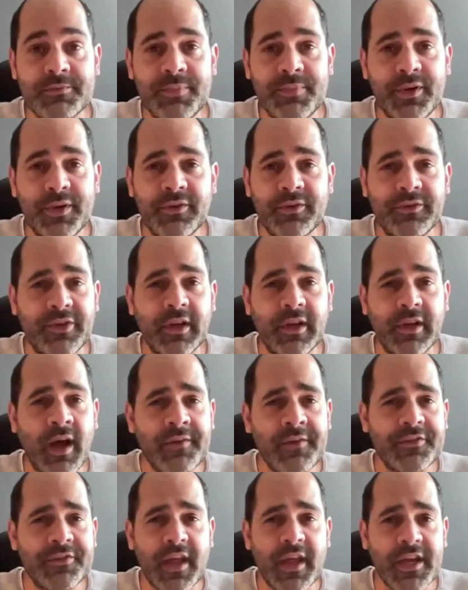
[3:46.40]
and was put in as a
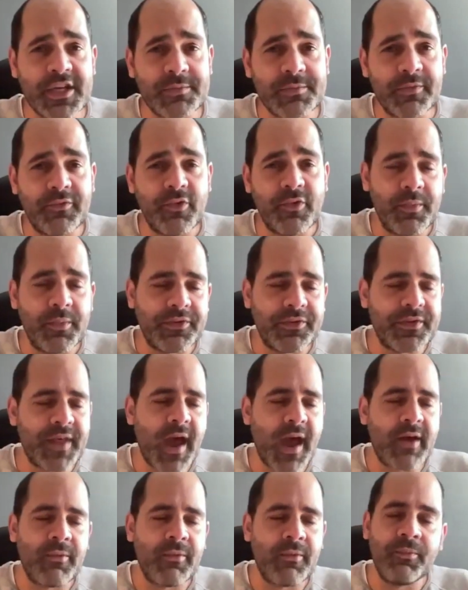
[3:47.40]
live stage performance
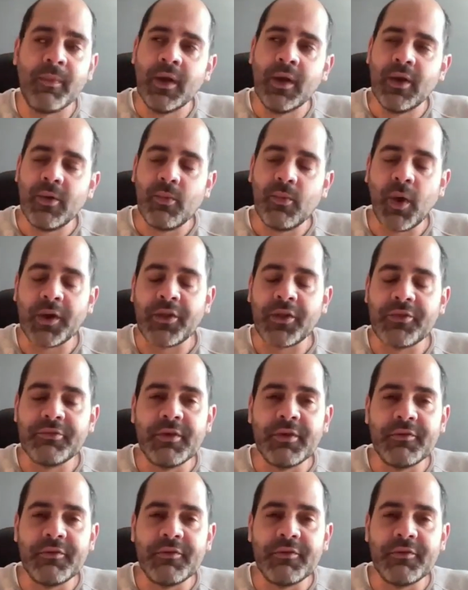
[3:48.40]
there. And one